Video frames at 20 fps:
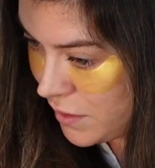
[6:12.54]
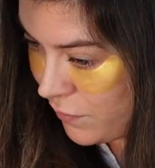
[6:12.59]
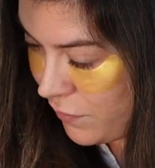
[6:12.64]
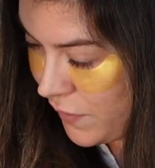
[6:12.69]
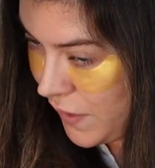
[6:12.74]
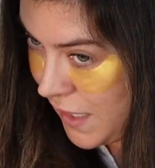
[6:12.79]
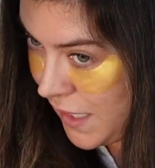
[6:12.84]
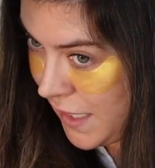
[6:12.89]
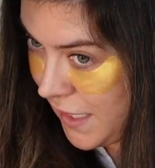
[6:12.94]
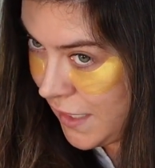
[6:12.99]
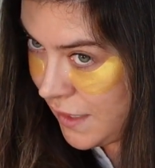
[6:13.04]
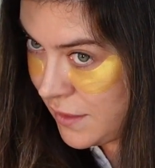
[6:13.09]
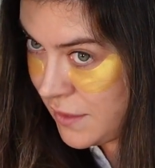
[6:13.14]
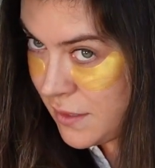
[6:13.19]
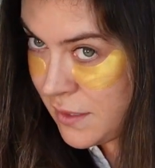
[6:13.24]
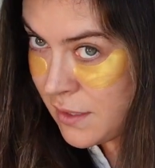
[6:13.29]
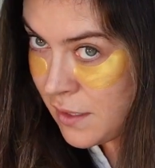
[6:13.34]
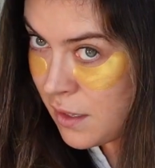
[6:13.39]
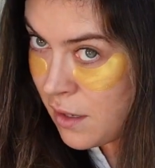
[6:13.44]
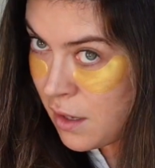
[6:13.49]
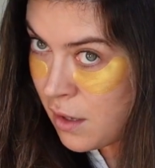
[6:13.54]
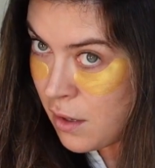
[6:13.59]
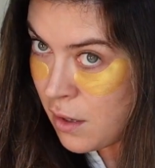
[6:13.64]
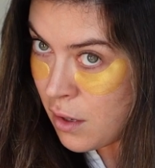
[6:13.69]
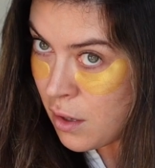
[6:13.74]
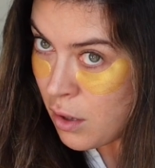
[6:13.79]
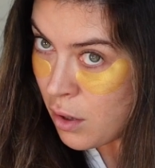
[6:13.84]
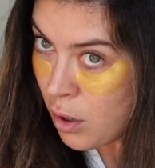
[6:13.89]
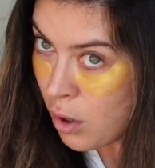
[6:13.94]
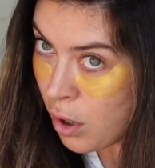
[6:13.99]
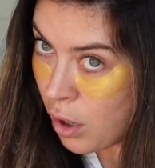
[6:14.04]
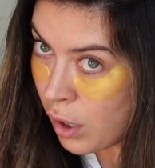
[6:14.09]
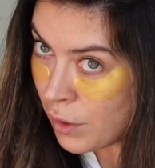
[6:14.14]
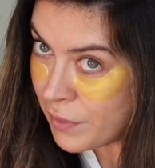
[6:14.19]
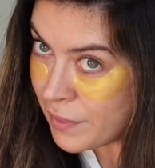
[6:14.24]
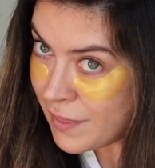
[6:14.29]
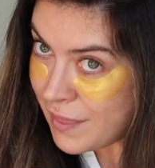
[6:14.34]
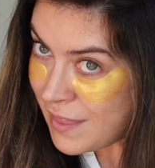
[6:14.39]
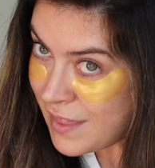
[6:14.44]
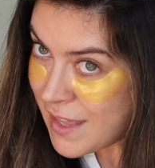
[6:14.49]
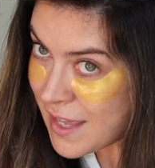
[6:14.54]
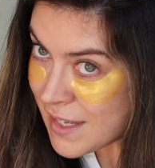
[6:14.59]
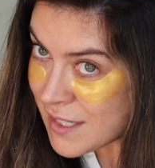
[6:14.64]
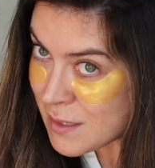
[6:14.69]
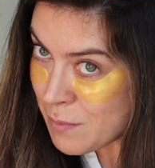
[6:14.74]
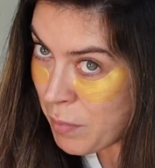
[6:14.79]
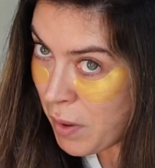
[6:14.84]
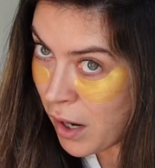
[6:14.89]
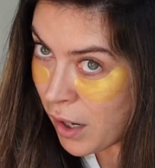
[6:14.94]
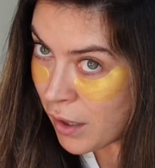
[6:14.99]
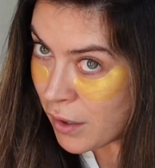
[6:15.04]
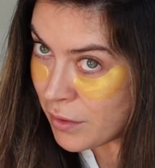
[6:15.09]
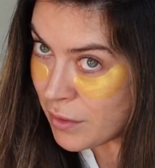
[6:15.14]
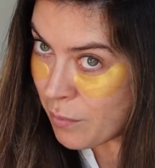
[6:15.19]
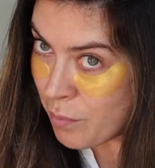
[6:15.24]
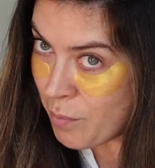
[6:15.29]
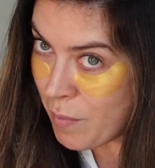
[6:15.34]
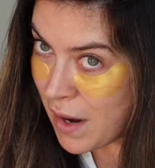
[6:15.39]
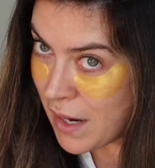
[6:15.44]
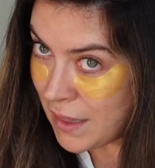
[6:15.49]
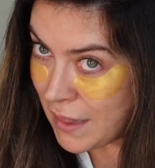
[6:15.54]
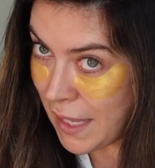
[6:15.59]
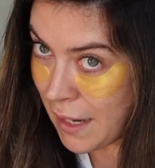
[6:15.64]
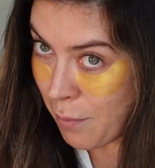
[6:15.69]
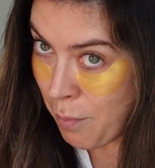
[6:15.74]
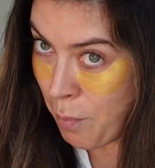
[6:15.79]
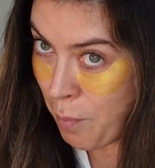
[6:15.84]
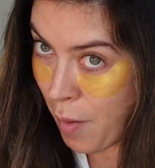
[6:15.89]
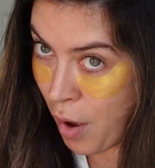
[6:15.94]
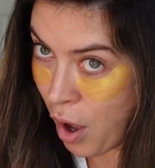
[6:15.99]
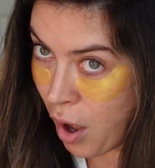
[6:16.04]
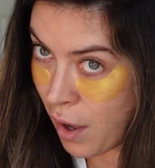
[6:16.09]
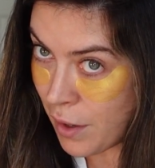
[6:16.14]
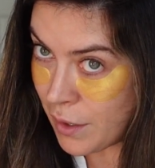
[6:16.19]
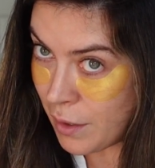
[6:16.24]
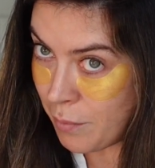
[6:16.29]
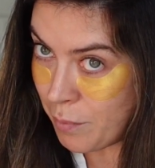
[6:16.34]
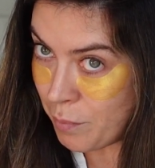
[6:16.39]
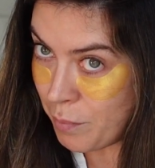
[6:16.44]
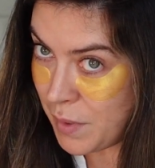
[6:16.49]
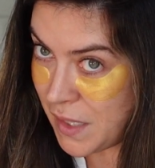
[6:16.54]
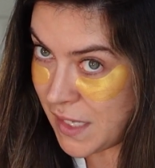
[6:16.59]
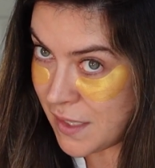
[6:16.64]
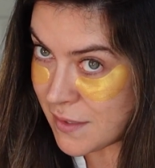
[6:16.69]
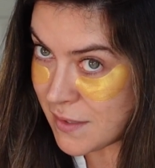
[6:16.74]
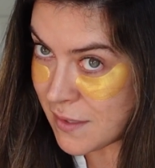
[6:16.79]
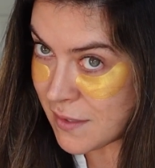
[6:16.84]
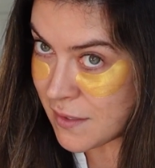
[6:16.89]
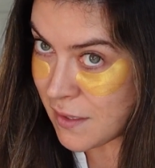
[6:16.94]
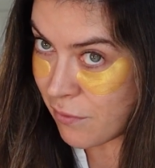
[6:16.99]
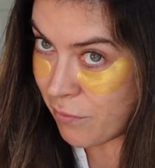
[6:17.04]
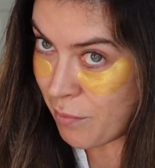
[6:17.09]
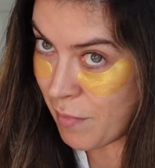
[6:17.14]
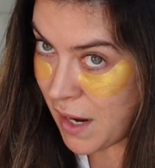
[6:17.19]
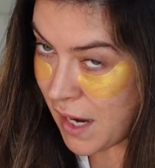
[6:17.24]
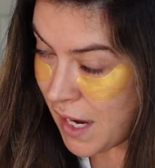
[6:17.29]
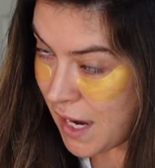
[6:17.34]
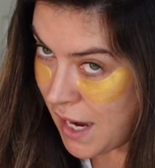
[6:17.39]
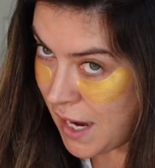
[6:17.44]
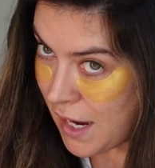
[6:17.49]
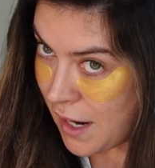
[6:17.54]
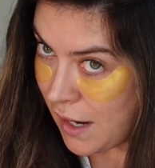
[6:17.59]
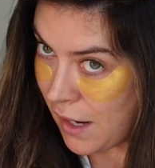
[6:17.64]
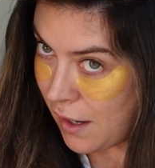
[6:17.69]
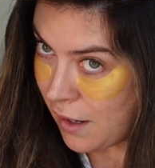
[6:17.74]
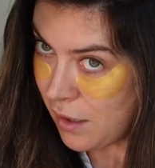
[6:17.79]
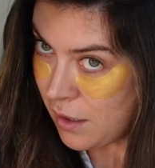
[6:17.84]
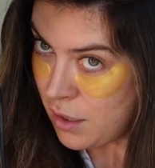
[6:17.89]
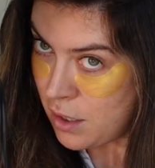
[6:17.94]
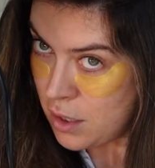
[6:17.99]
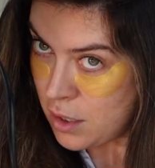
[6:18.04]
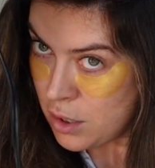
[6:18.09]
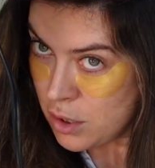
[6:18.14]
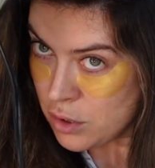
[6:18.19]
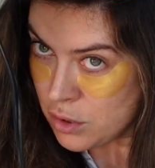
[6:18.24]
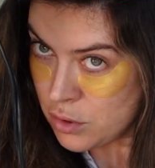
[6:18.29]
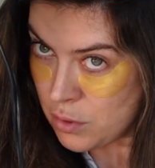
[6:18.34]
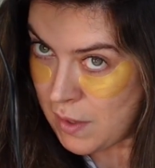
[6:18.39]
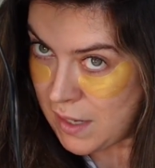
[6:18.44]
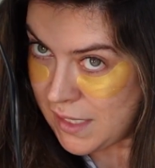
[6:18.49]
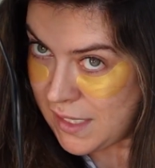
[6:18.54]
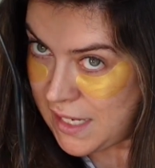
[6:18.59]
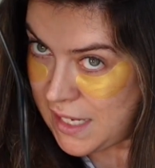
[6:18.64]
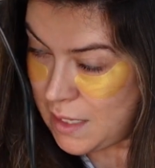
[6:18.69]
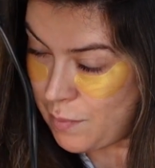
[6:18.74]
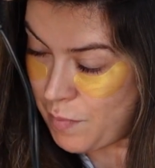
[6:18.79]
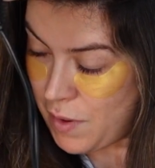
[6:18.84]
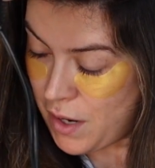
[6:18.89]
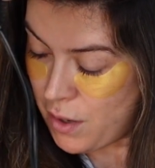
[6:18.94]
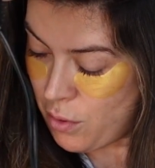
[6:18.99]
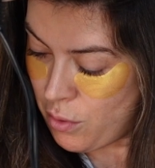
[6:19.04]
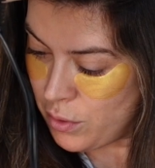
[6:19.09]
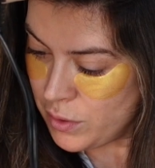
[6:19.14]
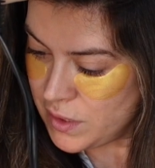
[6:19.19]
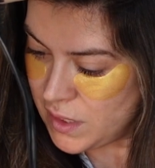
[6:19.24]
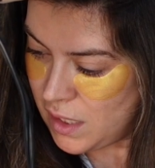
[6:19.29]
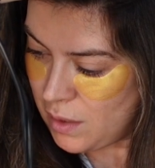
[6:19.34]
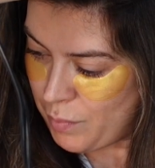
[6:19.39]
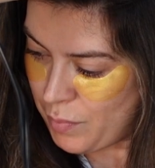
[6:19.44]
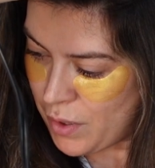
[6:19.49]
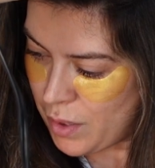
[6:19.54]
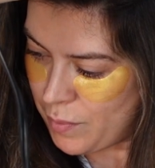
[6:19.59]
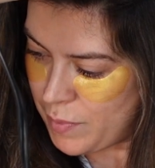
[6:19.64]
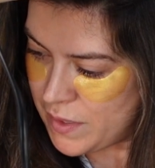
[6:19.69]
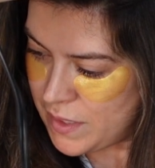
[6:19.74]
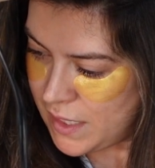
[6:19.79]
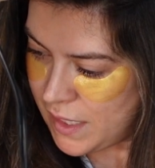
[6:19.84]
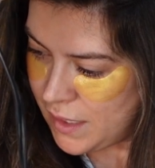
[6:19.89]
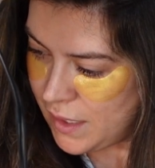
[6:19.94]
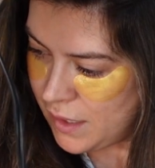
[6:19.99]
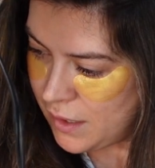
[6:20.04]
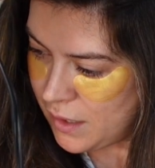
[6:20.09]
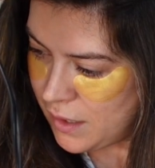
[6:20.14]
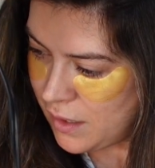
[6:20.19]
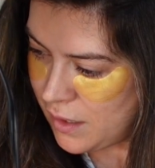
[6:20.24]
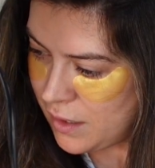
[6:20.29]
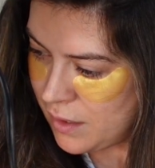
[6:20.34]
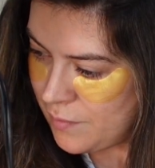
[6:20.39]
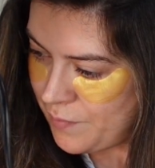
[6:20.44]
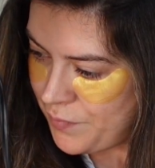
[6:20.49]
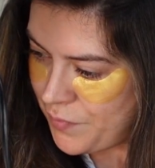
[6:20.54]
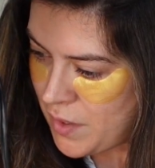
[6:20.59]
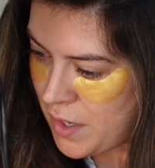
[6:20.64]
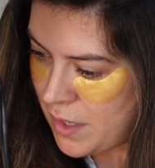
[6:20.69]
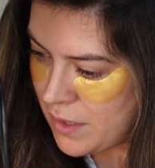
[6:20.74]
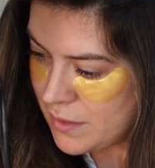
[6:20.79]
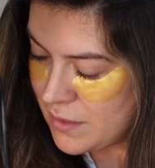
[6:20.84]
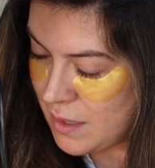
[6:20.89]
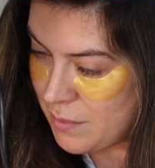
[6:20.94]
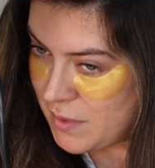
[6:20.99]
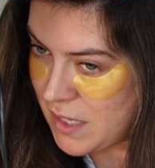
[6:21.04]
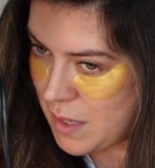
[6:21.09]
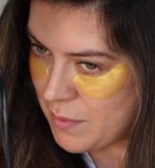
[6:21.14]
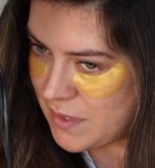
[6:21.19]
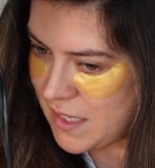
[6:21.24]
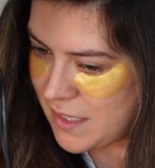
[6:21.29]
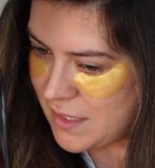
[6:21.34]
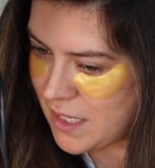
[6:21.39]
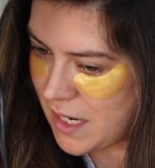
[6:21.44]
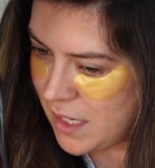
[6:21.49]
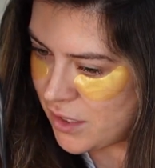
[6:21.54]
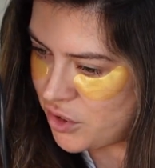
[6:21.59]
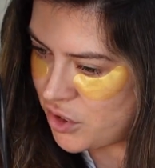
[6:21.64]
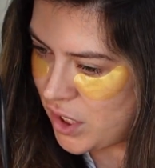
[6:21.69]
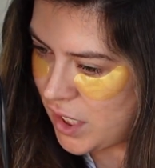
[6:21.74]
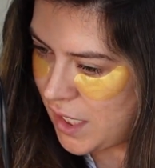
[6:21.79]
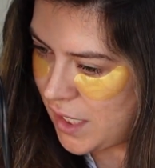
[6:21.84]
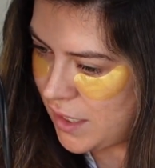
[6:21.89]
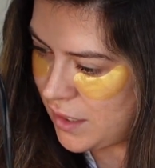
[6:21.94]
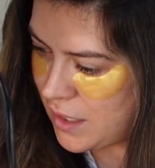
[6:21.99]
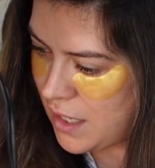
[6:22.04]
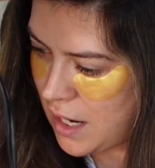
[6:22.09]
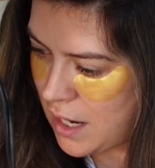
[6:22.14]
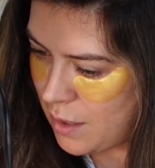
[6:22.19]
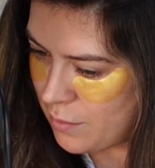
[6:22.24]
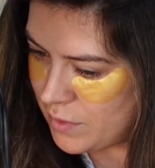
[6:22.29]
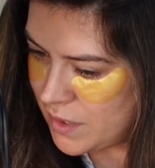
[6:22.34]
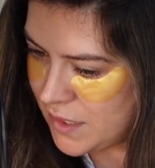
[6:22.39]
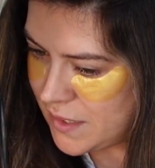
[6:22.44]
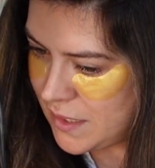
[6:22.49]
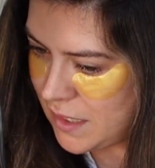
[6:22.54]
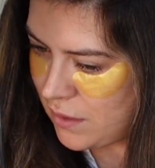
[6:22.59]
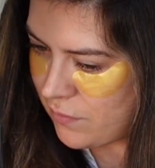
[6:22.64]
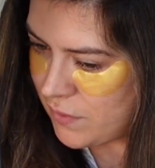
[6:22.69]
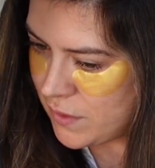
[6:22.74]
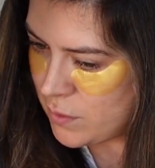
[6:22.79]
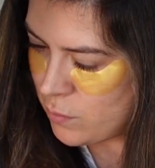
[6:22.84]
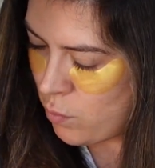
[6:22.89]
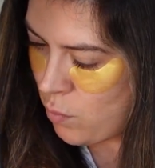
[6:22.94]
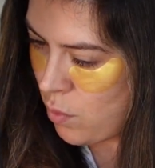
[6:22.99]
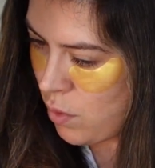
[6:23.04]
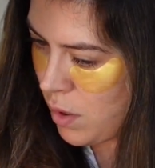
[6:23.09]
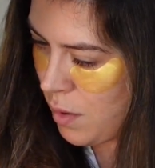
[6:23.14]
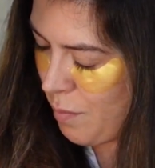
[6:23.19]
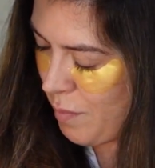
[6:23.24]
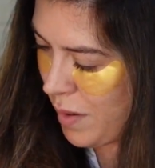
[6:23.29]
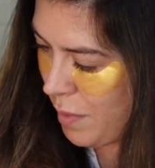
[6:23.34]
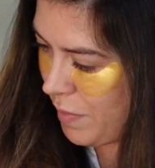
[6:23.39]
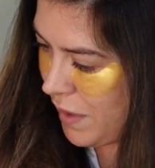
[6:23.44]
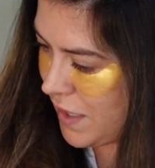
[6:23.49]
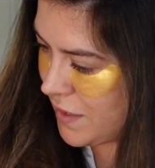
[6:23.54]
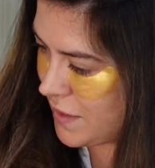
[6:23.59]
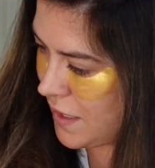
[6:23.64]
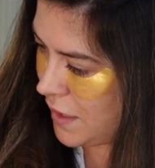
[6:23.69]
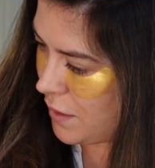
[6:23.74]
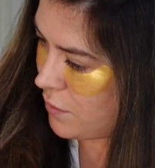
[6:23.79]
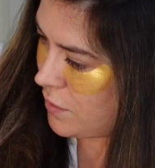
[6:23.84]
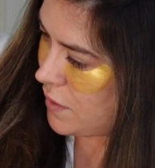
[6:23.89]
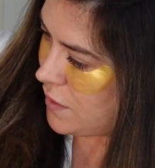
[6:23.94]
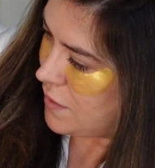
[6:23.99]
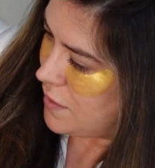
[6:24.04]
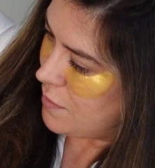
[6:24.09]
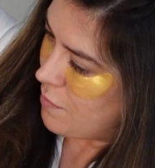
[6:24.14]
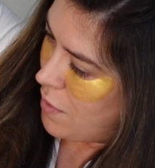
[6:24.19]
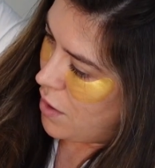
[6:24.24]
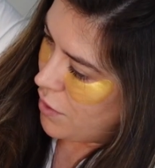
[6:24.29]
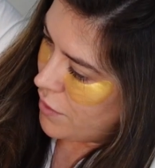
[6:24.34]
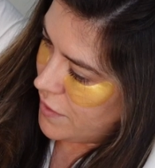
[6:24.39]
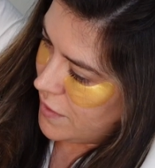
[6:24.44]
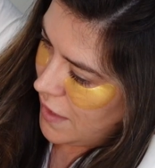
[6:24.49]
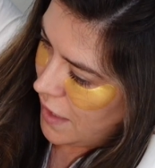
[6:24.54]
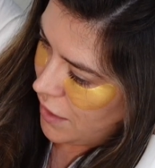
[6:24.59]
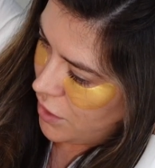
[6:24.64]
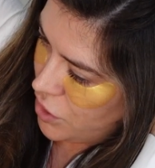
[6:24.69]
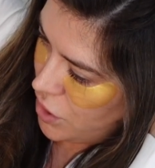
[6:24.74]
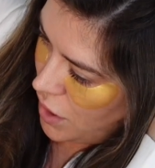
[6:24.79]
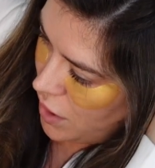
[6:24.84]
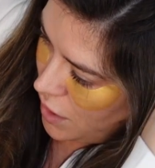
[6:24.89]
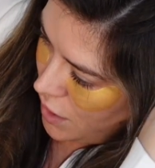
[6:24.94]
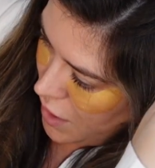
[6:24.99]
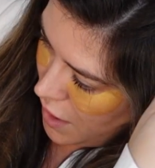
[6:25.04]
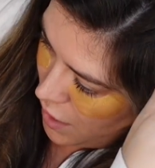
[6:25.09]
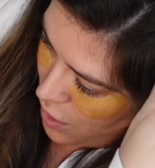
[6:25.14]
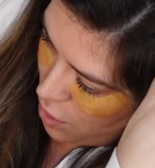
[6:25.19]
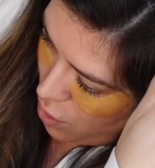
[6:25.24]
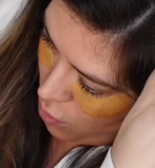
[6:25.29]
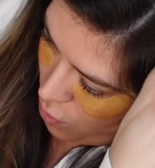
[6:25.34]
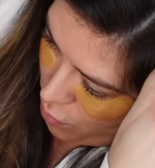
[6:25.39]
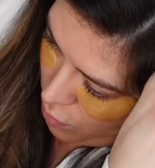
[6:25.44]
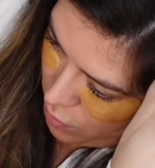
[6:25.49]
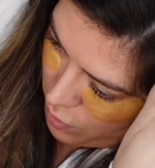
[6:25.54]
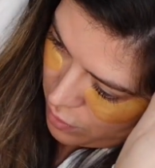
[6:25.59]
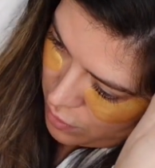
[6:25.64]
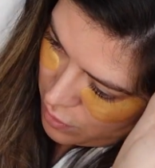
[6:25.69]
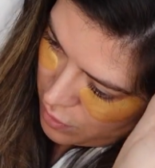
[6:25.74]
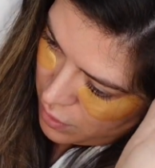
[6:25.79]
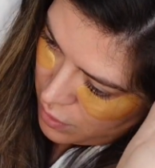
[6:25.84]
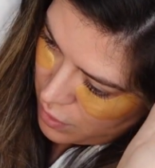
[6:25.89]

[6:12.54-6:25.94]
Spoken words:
of heat on this part, my like bottom pieces of my hair. So I keep on holding it perpendicular. Sometimes I touch it to see if it's warm, but because I used a small section, I know